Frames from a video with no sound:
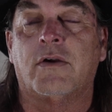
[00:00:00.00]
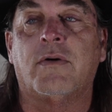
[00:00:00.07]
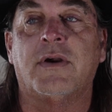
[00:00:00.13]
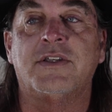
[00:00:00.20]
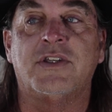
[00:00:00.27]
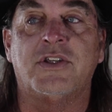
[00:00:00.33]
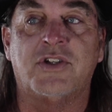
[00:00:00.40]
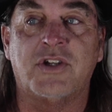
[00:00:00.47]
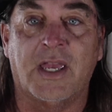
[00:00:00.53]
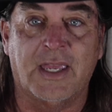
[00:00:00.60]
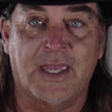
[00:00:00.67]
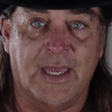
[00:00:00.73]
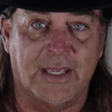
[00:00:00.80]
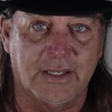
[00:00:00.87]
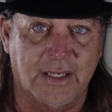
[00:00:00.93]
Crazy
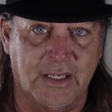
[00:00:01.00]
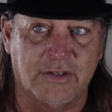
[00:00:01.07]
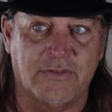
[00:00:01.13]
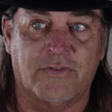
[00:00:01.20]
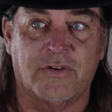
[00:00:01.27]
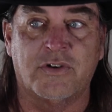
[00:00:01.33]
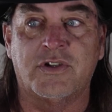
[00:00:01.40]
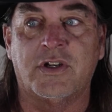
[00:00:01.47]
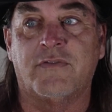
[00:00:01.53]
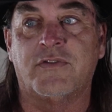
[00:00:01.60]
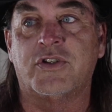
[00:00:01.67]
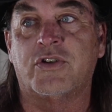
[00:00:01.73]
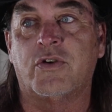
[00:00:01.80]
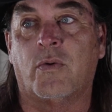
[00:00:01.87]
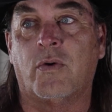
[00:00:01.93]
Jake had his version of a
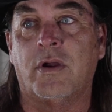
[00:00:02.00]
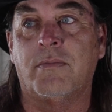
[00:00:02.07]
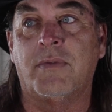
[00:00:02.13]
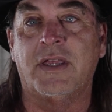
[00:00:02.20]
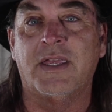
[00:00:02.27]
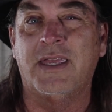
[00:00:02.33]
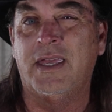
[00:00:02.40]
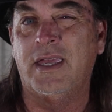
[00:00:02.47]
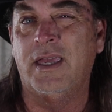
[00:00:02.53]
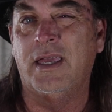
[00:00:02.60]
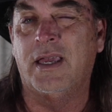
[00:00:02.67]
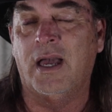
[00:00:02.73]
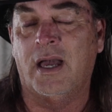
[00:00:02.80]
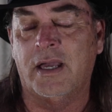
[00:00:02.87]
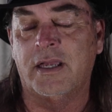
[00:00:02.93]
story, but he
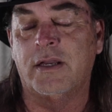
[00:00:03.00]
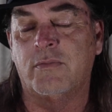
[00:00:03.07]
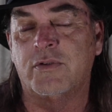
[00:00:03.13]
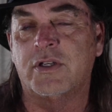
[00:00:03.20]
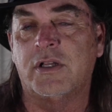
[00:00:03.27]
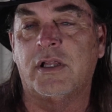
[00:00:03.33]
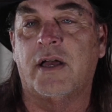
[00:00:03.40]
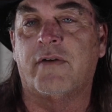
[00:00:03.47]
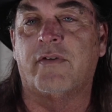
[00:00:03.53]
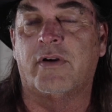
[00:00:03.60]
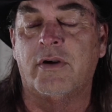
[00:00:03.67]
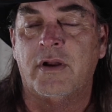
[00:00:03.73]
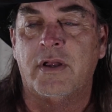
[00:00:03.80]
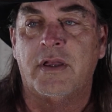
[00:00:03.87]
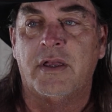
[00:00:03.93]
kind of was clever.